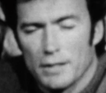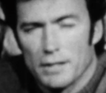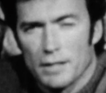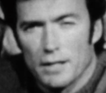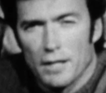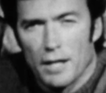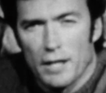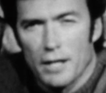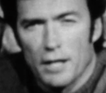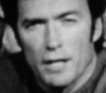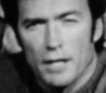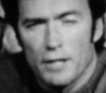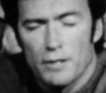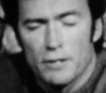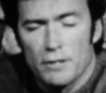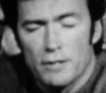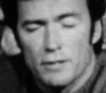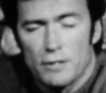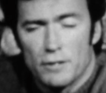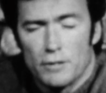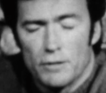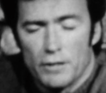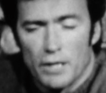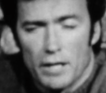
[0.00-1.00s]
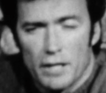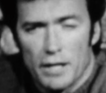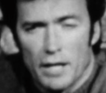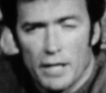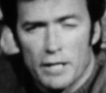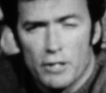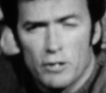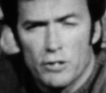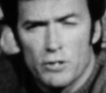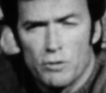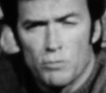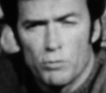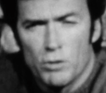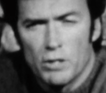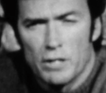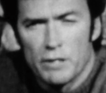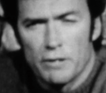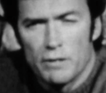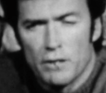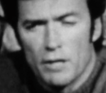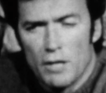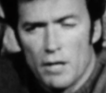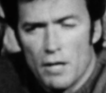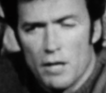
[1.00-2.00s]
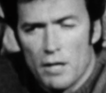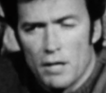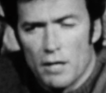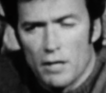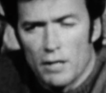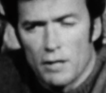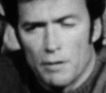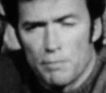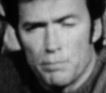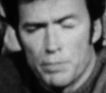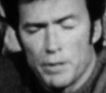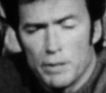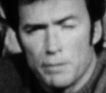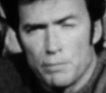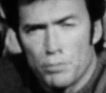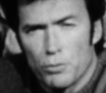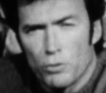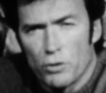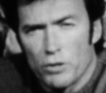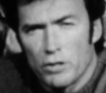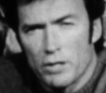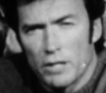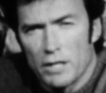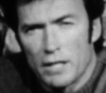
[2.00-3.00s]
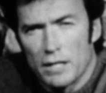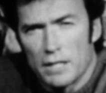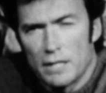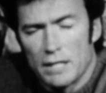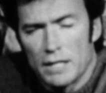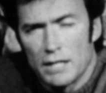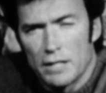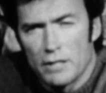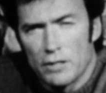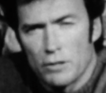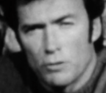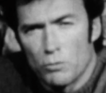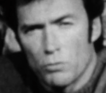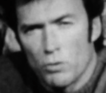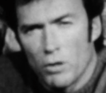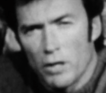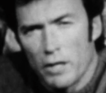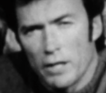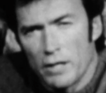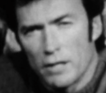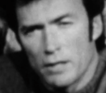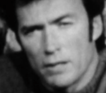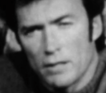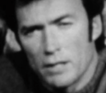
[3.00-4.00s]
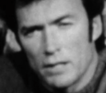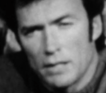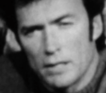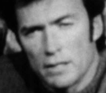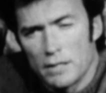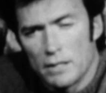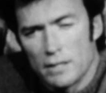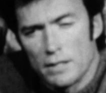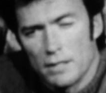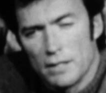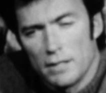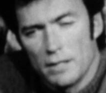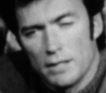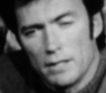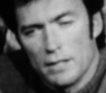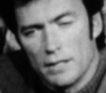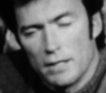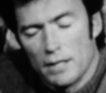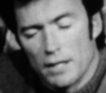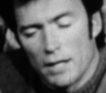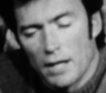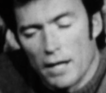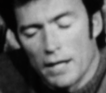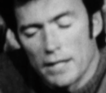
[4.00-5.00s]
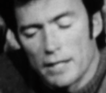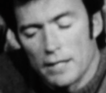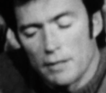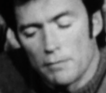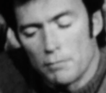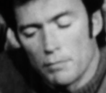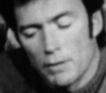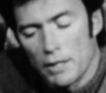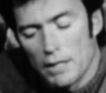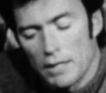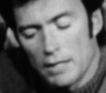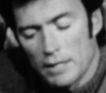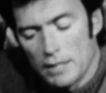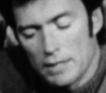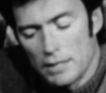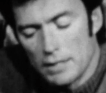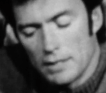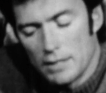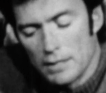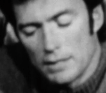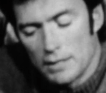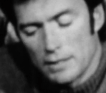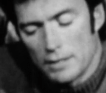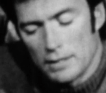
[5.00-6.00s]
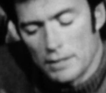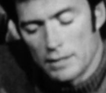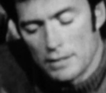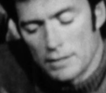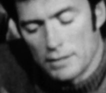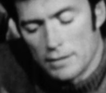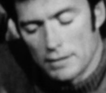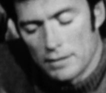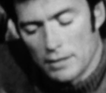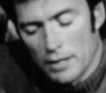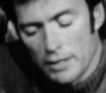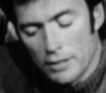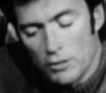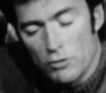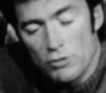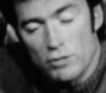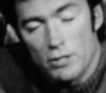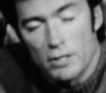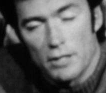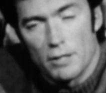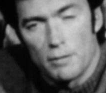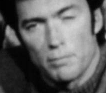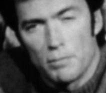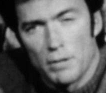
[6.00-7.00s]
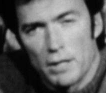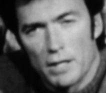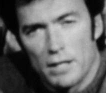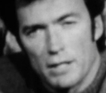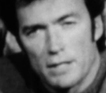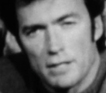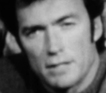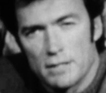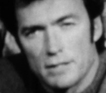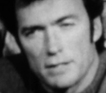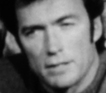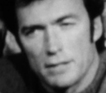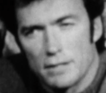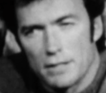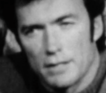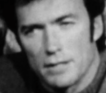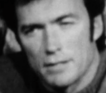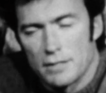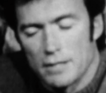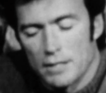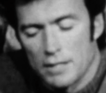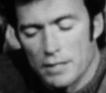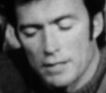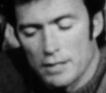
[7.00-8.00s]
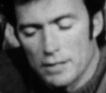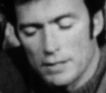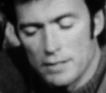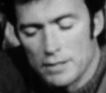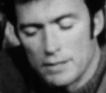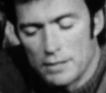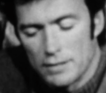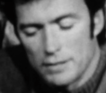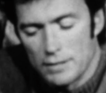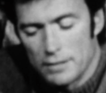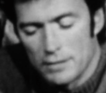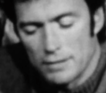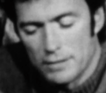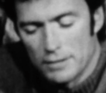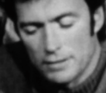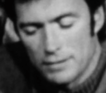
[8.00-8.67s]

I don't know. I couldn't really pinpoint that down to the wire. I get mad. I used to get mad as a kid